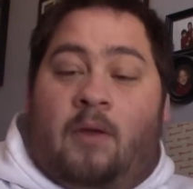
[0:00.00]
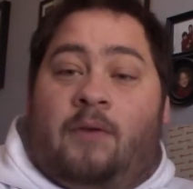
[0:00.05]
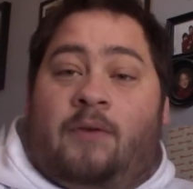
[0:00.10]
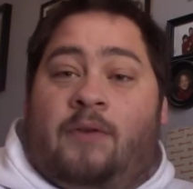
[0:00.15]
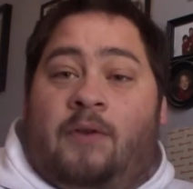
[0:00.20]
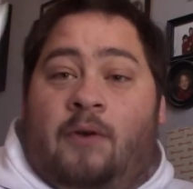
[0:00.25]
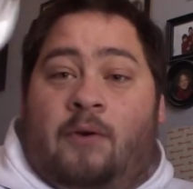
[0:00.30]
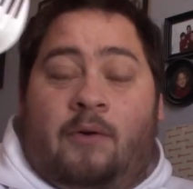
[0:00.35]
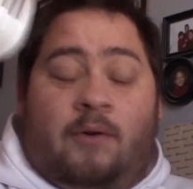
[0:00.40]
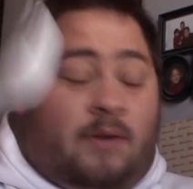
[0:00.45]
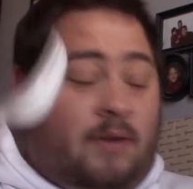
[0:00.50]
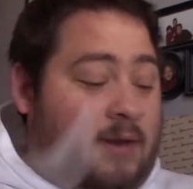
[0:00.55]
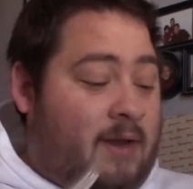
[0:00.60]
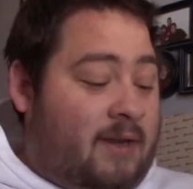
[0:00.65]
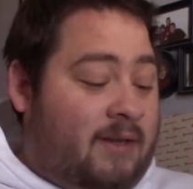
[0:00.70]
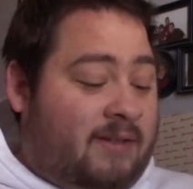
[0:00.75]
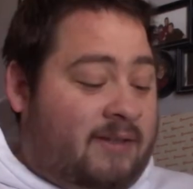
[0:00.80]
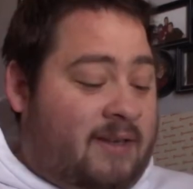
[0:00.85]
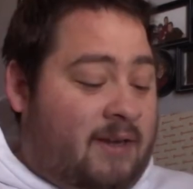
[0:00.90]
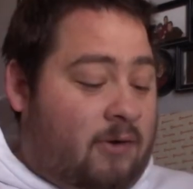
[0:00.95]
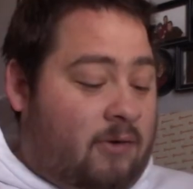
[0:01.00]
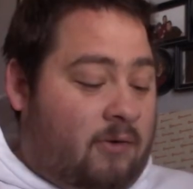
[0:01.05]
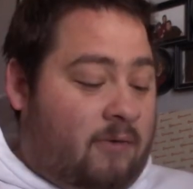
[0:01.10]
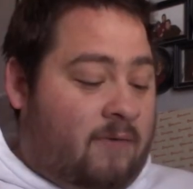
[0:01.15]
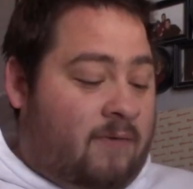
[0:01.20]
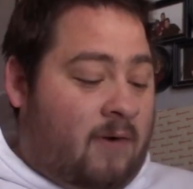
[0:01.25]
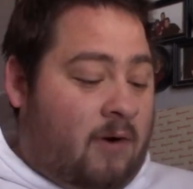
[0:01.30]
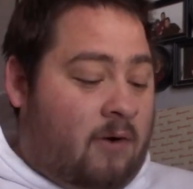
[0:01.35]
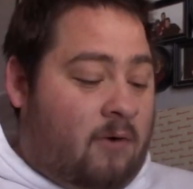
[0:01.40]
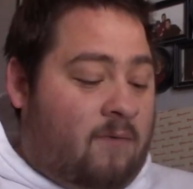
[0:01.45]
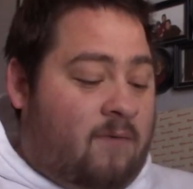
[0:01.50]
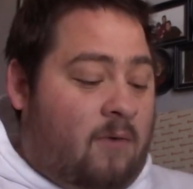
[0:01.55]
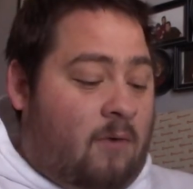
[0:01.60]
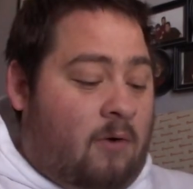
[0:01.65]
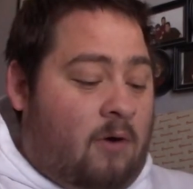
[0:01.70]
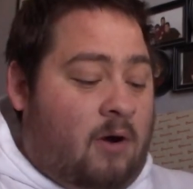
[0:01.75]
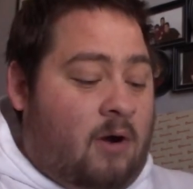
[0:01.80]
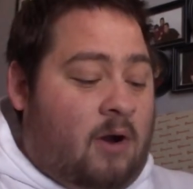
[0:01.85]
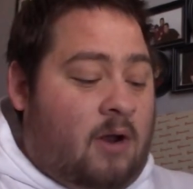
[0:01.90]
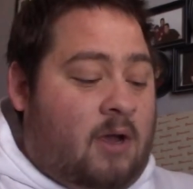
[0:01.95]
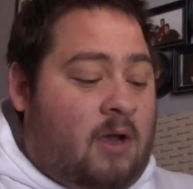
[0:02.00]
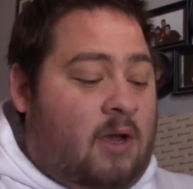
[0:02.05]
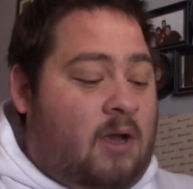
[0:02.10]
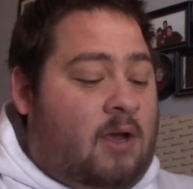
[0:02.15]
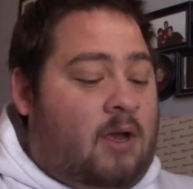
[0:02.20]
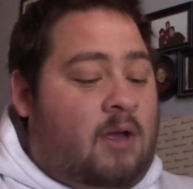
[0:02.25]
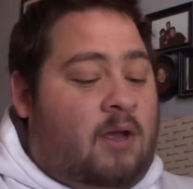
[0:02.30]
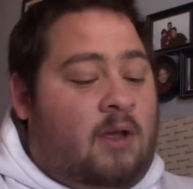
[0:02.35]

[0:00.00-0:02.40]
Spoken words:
So, nice dear old fork.